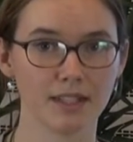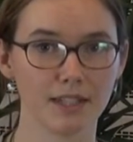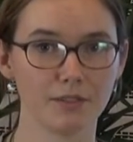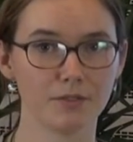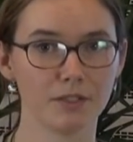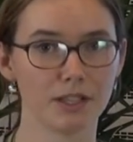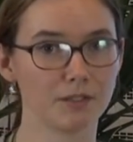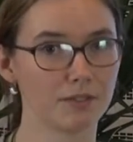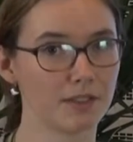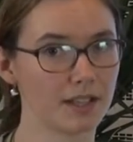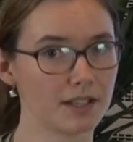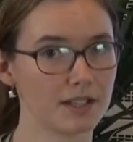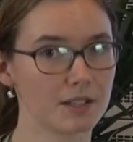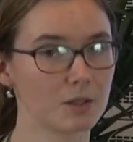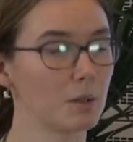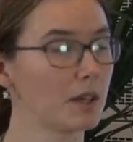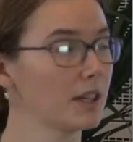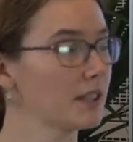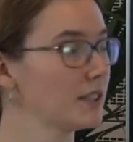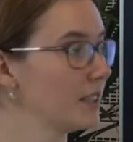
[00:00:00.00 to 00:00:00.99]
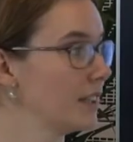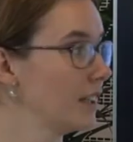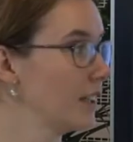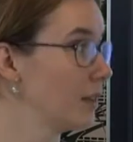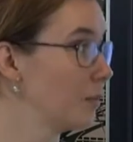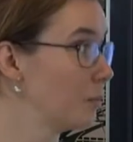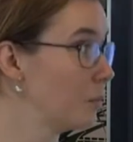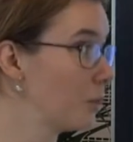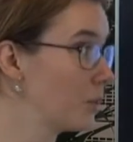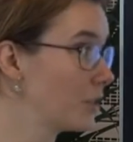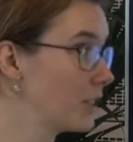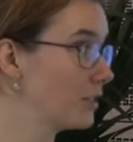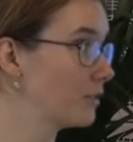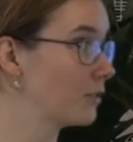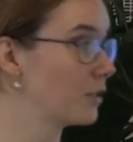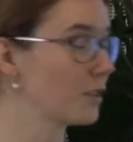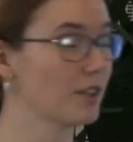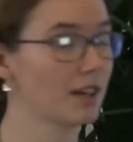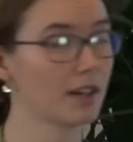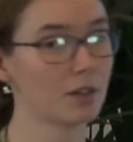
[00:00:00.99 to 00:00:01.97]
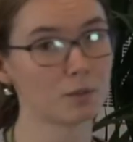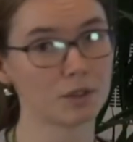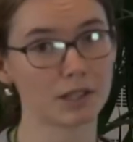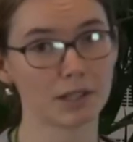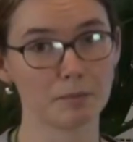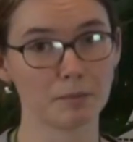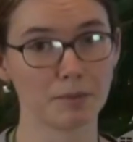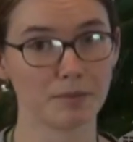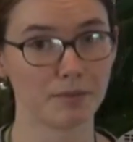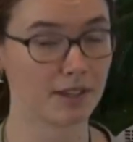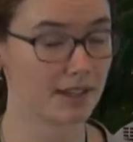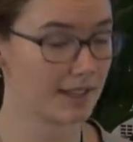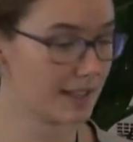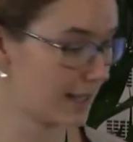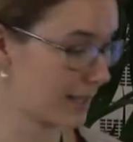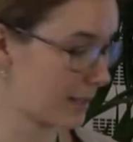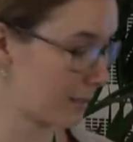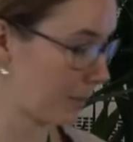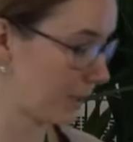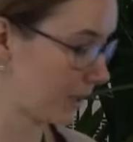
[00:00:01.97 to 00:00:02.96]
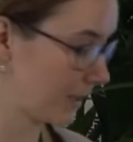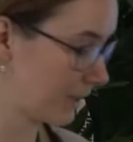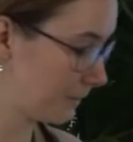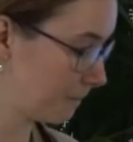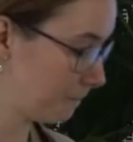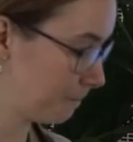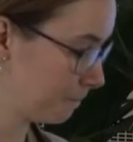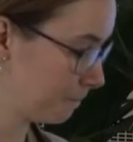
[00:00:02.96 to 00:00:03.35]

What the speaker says: even if that is quite important for the outcome of the assessment.